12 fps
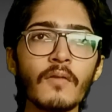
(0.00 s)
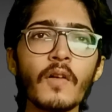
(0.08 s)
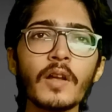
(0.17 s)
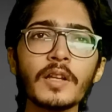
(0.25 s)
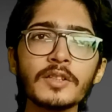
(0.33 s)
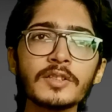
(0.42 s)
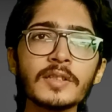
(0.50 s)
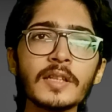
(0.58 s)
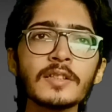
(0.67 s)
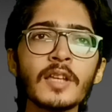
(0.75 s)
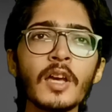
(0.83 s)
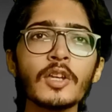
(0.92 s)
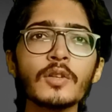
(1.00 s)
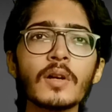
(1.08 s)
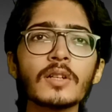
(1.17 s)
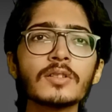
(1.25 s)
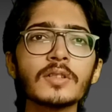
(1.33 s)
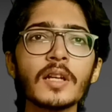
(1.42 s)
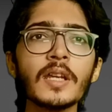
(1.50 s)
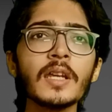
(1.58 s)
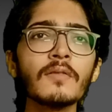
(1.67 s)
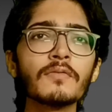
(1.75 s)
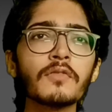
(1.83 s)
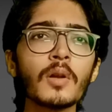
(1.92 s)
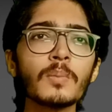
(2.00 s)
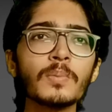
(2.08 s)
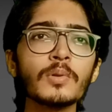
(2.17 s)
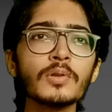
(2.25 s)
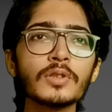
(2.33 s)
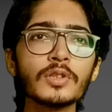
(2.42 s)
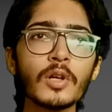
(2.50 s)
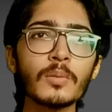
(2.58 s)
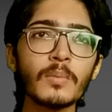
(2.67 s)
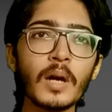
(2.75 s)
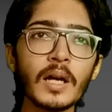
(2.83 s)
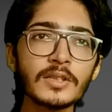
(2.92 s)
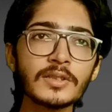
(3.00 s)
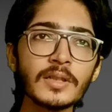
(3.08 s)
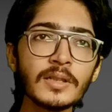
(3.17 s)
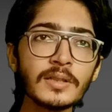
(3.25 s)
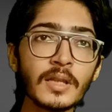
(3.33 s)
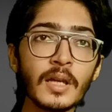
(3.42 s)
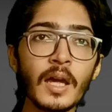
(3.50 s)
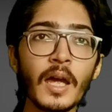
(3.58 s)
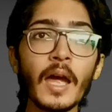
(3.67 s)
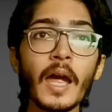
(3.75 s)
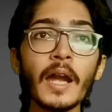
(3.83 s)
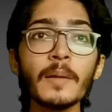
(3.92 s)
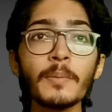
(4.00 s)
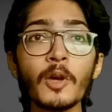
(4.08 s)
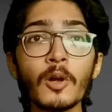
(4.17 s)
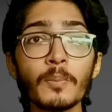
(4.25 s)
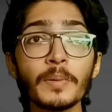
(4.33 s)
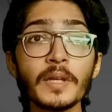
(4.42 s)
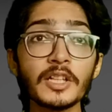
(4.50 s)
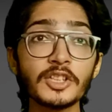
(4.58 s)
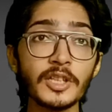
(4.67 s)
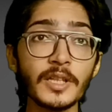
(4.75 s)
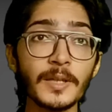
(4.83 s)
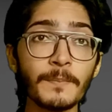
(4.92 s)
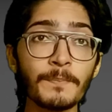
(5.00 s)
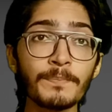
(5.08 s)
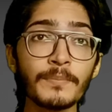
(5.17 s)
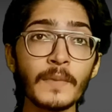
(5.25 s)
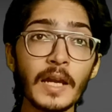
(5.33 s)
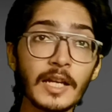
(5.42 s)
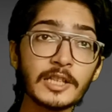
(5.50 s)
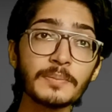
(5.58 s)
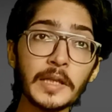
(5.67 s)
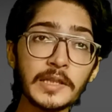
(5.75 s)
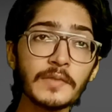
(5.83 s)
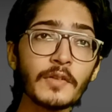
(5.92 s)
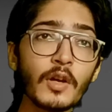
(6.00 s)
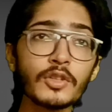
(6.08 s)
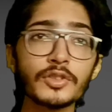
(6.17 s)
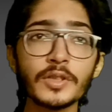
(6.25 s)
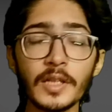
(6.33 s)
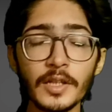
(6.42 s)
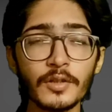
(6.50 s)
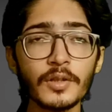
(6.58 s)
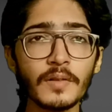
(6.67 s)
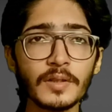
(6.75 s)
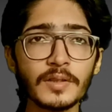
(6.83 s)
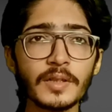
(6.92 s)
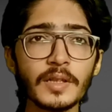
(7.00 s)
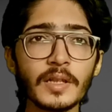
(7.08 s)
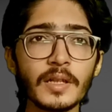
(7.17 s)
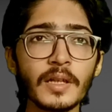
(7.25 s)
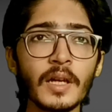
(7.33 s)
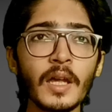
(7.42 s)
For instance, you are studying for both your master's and your PhD at a specific Australian university.